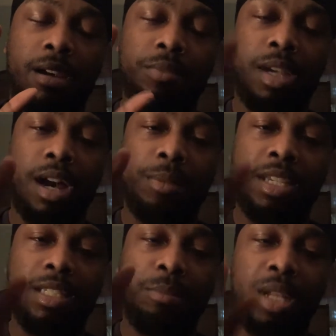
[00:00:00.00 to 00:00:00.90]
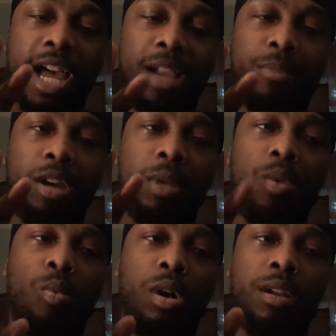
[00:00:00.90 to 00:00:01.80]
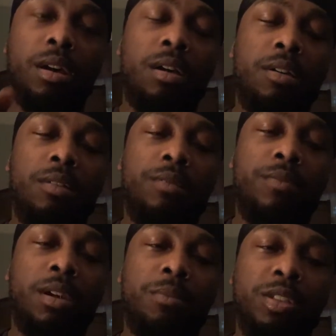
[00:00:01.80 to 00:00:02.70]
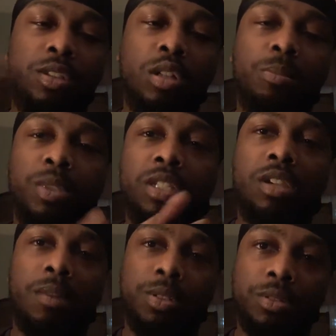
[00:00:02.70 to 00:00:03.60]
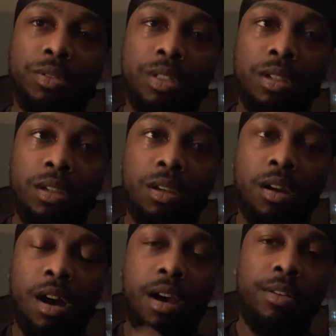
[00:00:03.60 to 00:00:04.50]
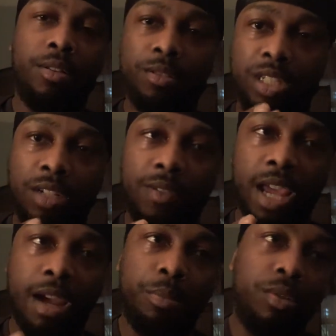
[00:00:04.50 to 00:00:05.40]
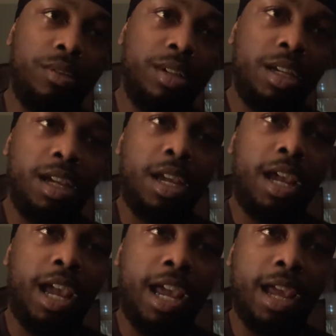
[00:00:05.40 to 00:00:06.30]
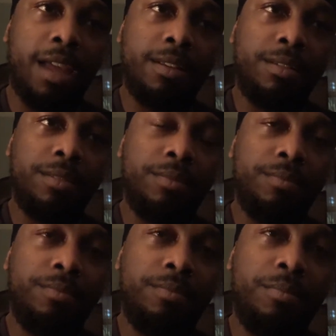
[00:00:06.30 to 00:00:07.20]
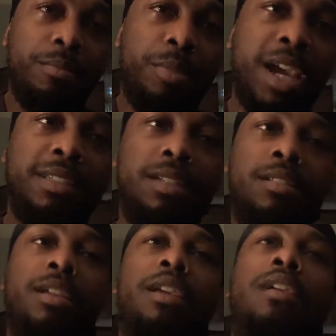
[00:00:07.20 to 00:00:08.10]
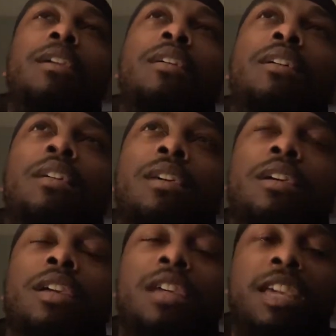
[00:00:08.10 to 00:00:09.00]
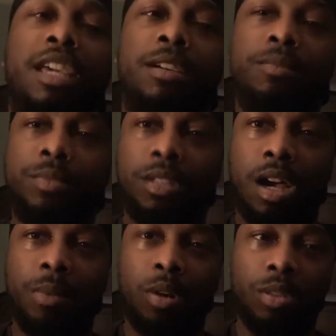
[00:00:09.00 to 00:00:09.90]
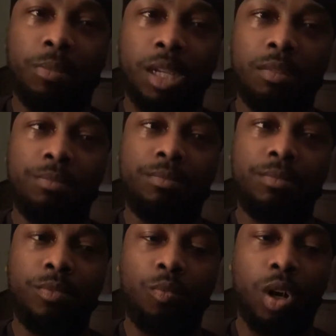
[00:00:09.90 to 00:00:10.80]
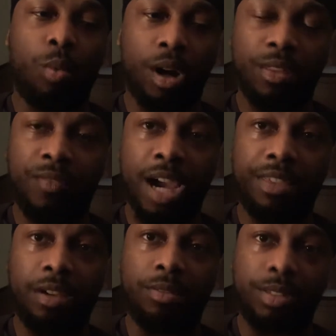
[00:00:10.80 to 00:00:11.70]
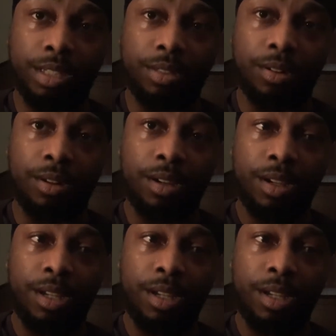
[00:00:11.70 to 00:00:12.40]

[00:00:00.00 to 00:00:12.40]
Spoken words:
Tommy gets blackmailed by one of the sergeant police officers under Chief Campbell. And basically, he gives Tommy an ultimatum. We're aware of the fact that your sister,